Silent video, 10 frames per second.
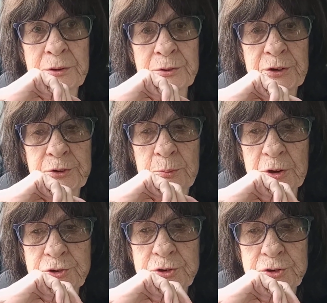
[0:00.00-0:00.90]
sent a
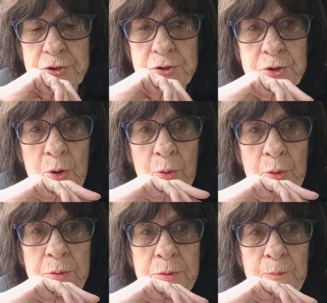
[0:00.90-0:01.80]
message and told
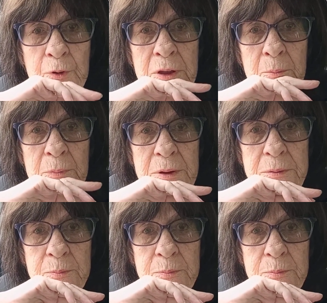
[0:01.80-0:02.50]
her to forgive me.